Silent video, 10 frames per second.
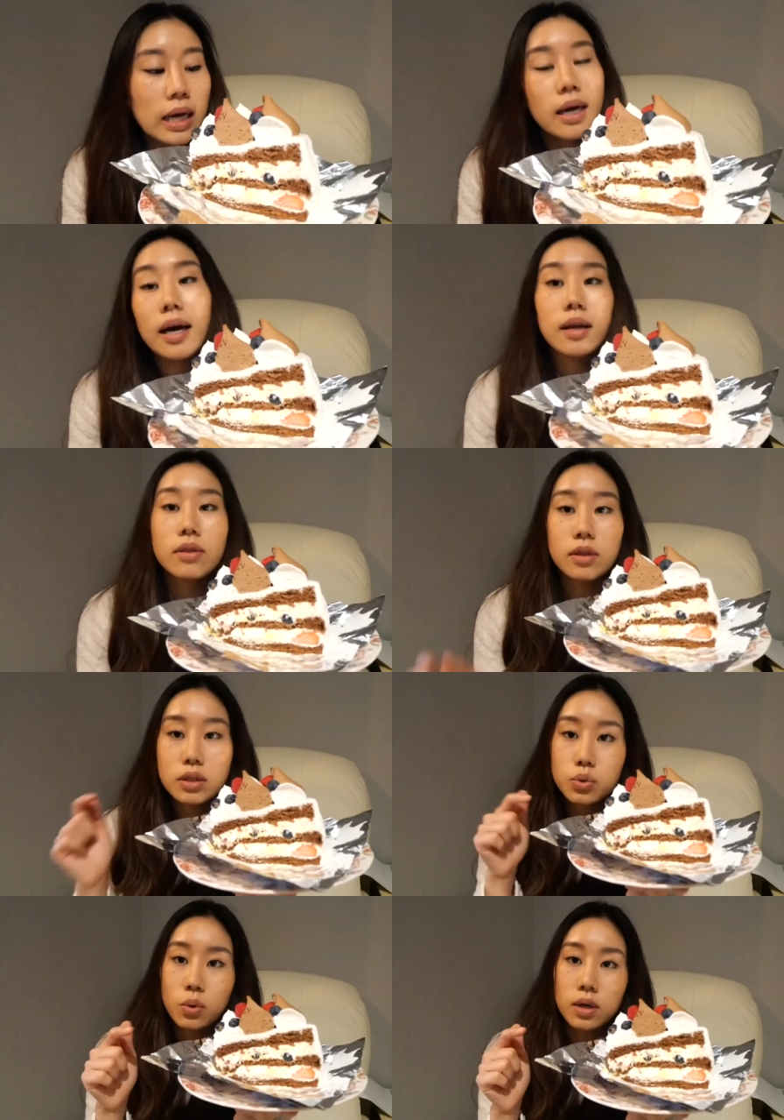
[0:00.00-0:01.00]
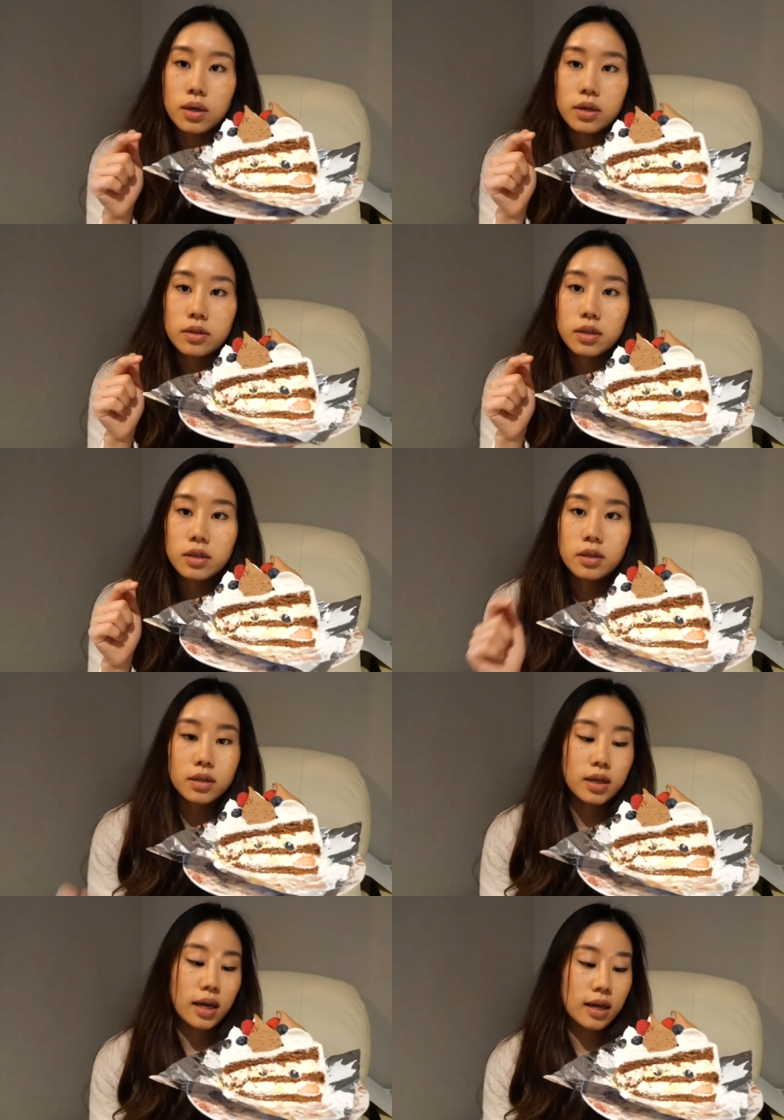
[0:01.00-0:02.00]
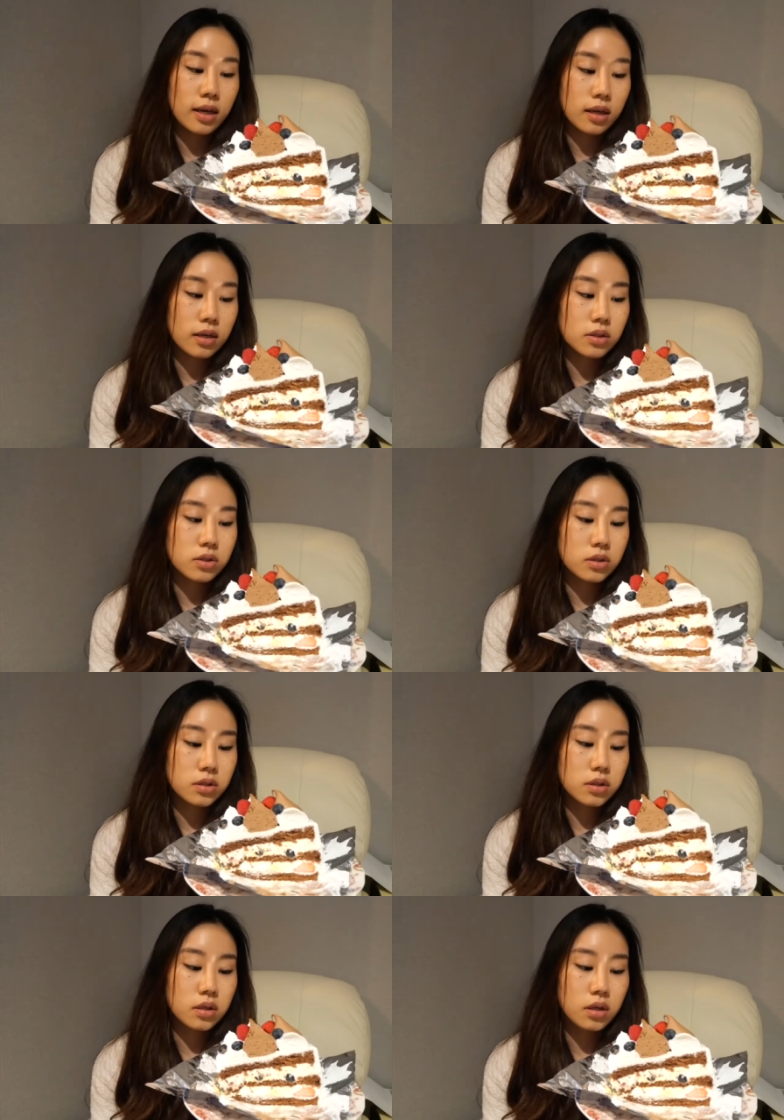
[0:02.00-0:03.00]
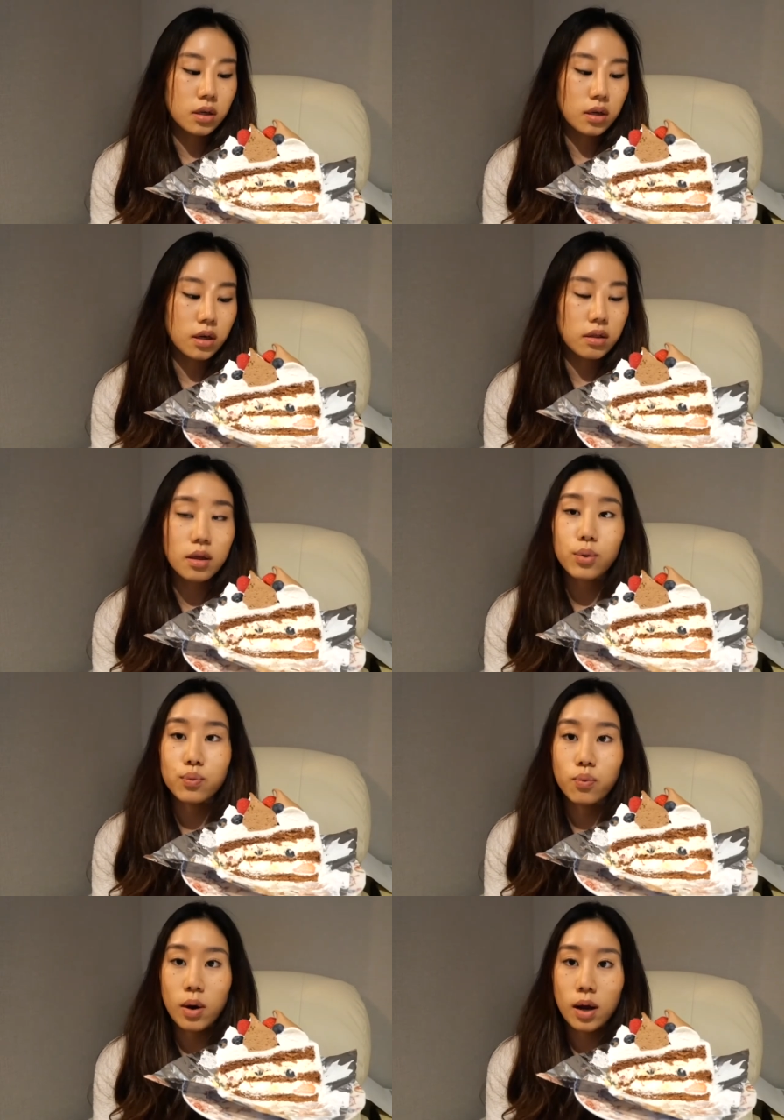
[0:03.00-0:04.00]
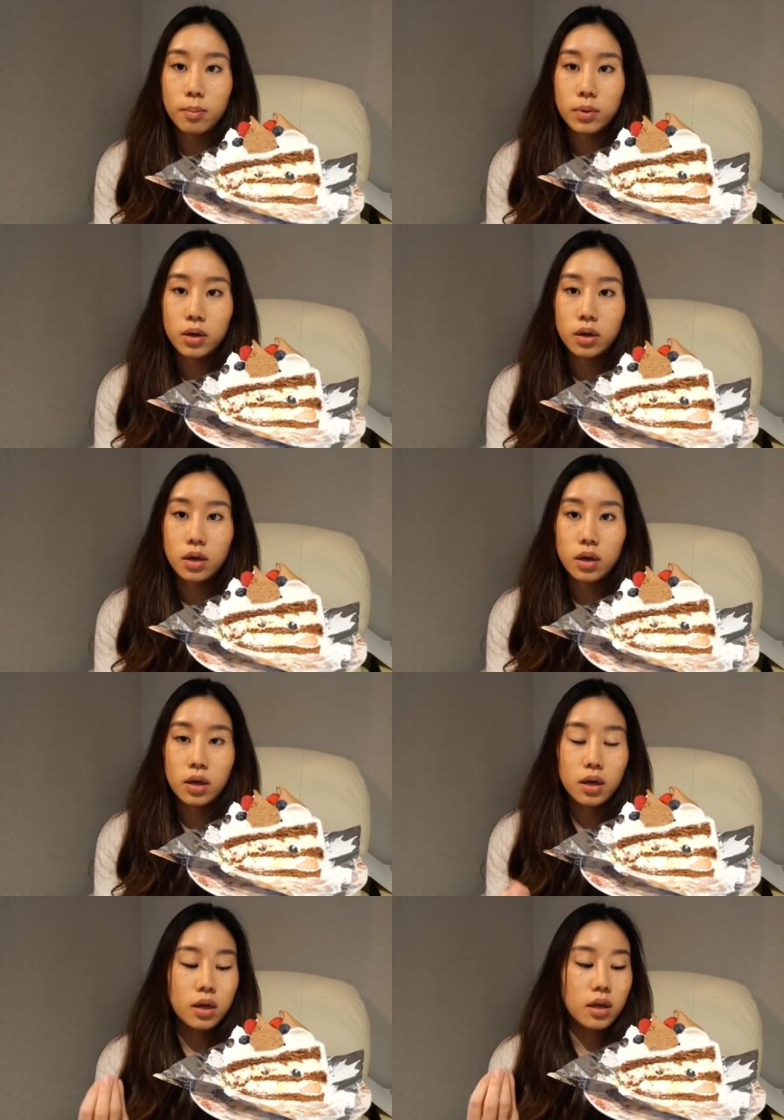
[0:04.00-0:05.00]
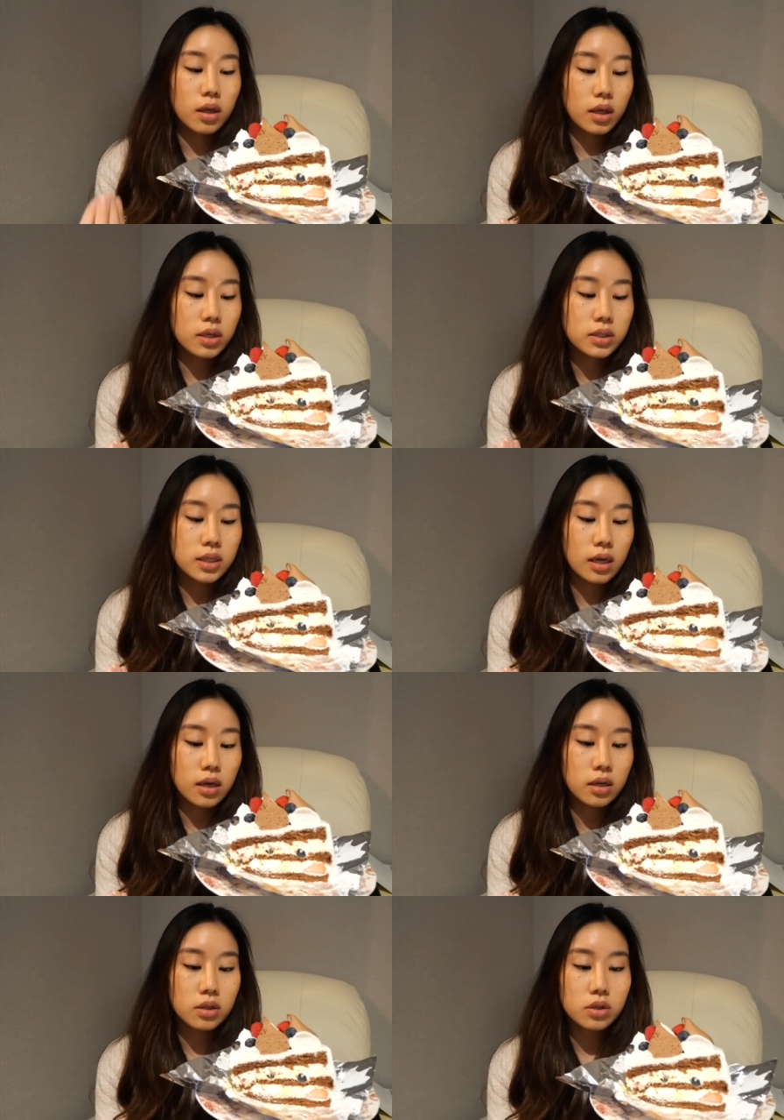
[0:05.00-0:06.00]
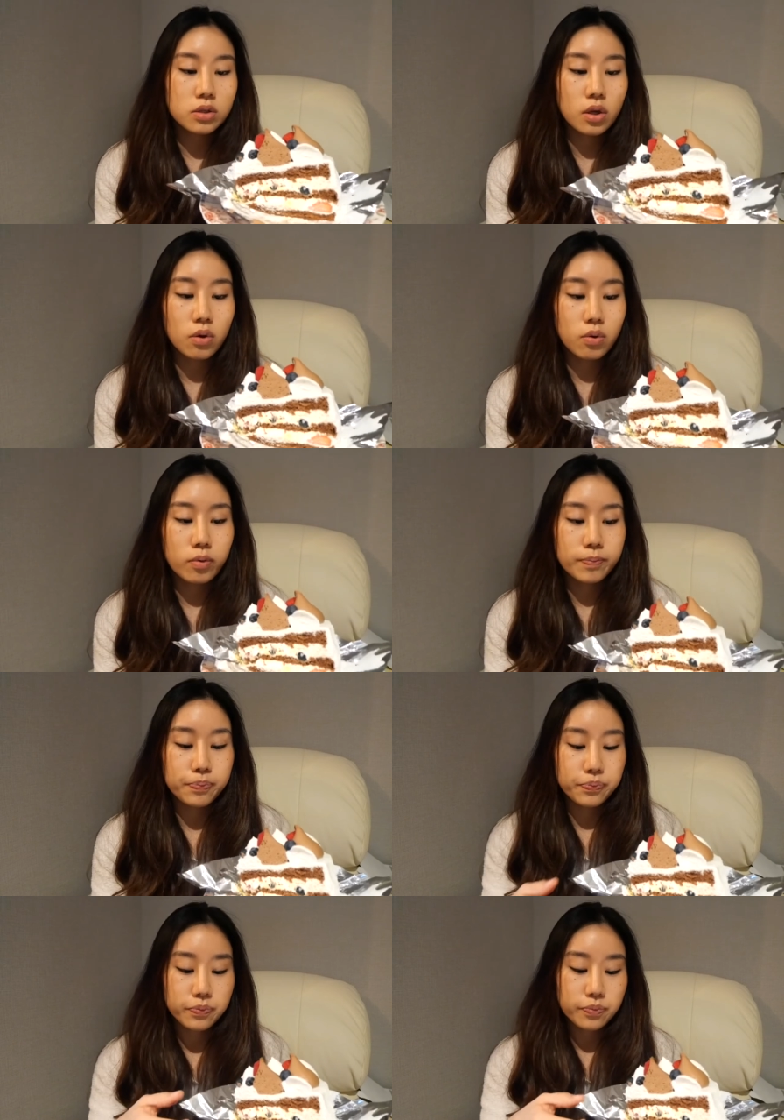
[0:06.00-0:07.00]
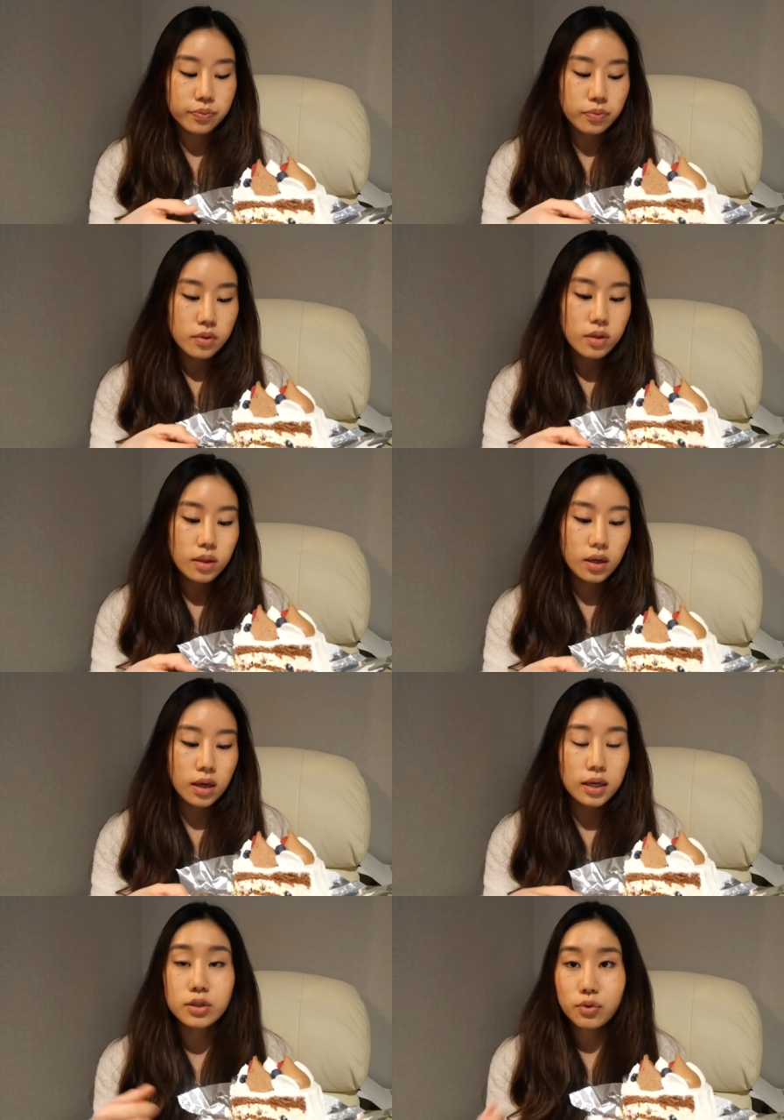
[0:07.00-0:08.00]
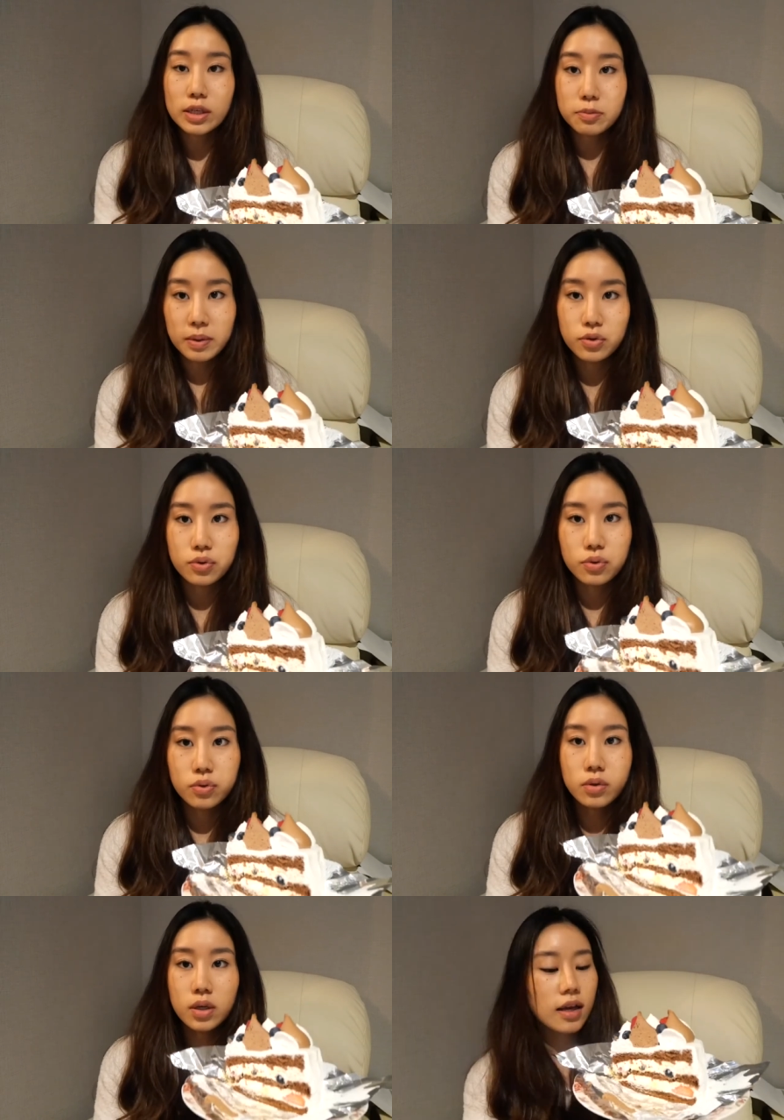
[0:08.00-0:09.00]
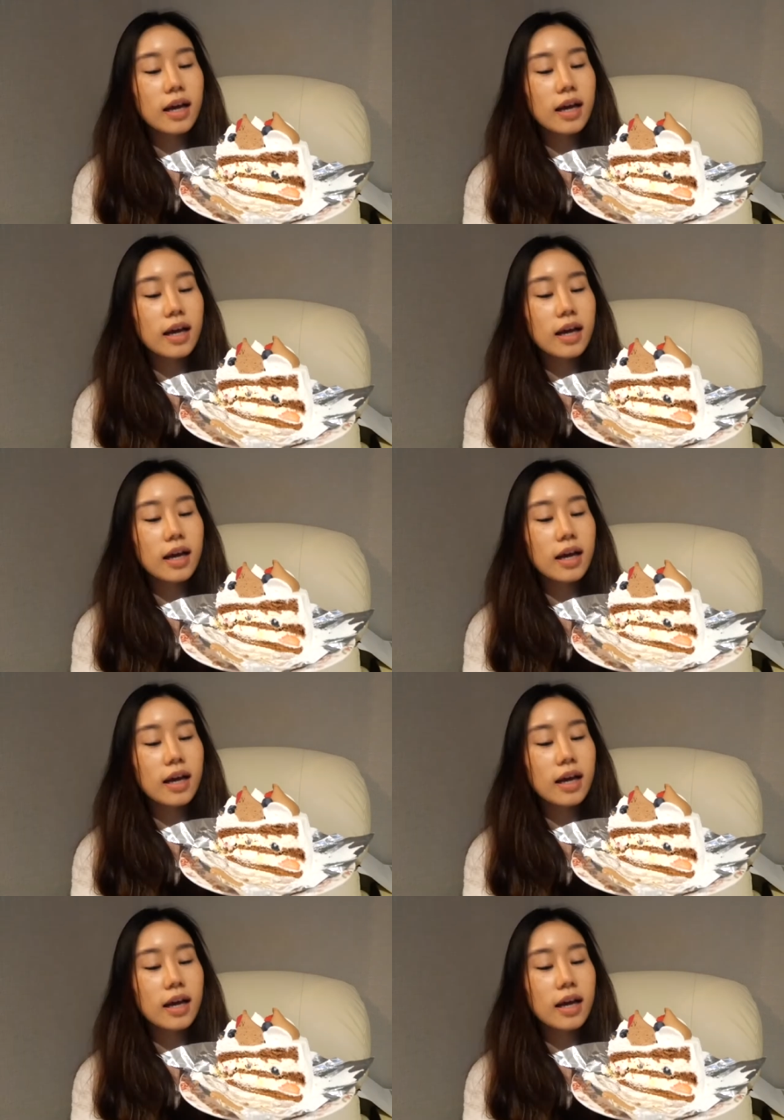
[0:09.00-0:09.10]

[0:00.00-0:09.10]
And this one has, I think, rum inside, so it's quite special.